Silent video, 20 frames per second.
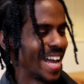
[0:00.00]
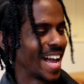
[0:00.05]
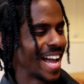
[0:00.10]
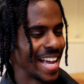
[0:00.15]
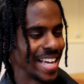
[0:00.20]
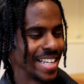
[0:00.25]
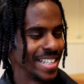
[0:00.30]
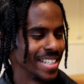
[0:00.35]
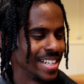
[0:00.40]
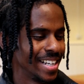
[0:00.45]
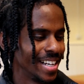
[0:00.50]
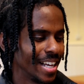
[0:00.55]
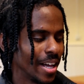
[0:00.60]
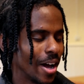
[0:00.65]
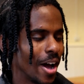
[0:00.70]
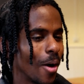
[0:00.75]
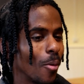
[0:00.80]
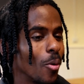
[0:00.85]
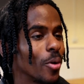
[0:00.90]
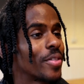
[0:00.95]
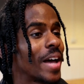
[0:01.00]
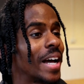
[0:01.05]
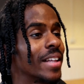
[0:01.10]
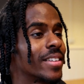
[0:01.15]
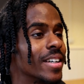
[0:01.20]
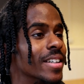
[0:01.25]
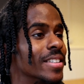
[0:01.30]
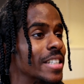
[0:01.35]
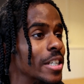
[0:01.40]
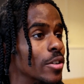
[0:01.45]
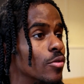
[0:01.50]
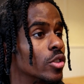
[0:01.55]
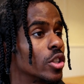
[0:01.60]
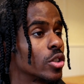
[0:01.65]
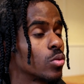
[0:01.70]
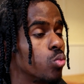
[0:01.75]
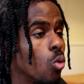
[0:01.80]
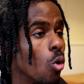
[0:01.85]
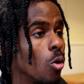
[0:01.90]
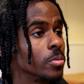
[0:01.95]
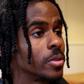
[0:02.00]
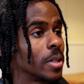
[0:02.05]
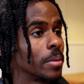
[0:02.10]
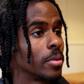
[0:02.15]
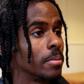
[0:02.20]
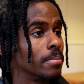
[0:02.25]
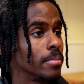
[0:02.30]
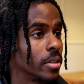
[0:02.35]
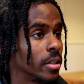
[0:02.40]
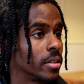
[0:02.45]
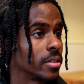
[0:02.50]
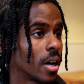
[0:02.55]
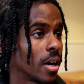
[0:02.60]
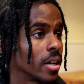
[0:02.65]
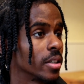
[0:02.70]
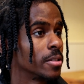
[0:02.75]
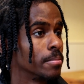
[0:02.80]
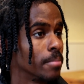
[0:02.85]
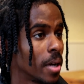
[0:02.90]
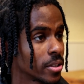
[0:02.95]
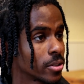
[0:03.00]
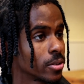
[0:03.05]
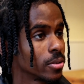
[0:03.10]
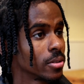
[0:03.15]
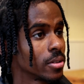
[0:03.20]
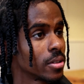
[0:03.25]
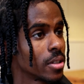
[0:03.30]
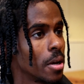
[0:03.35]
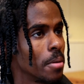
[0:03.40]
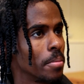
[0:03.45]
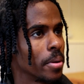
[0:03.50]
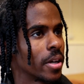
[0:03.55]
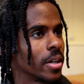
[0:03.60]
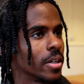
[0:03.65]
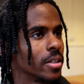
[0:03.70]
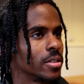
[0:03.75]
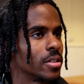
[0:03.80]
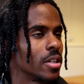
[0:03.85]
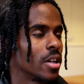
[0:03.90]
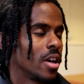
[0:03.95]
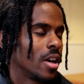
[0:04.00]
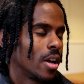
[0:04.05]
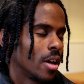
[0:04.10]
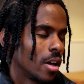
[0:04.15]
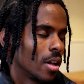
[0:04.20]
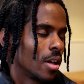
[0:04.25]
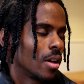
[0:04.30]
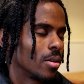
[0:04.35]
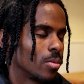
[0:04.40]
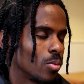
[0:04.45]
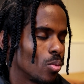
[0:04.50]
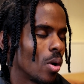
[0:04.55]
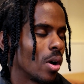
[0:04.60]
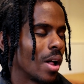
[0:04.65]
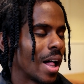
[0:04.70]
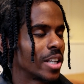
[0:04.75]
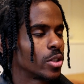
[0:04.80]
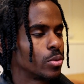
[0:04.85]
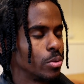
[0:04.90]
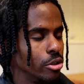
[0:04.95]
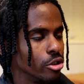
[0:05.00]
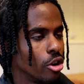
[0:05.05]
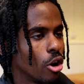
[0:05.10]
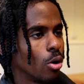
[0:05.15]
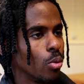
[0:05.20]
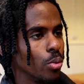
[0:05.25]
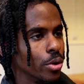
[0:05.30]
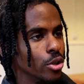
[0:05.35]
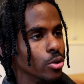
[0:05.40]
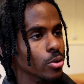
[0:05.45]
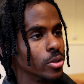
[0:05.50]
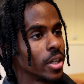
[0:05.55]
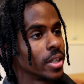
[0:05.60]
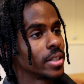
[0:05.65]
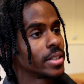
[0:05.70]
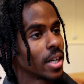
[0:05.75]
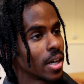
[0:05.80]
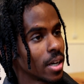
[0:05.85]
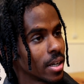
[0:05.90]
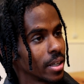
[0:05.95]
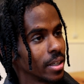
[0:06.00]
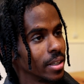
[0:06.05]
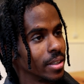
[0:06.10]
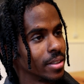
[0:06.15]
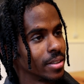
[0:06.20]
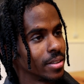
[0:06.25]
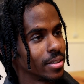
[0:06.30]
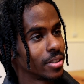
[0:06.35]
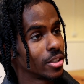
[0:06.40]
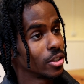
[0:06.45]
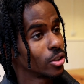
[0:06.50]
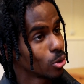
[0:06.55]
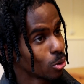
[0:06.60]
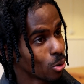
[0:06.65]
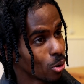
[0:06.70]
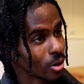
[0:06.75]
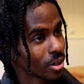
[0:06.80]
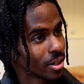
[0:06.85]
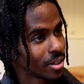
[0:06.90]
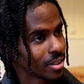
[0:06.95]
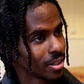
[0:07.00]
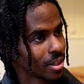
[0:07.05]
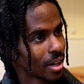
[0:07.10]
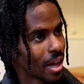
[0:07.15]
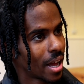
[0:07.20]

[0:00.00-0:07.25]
And what that does, it just warms up the tongue's muscles because, well, as we know, we use our tongue to talk.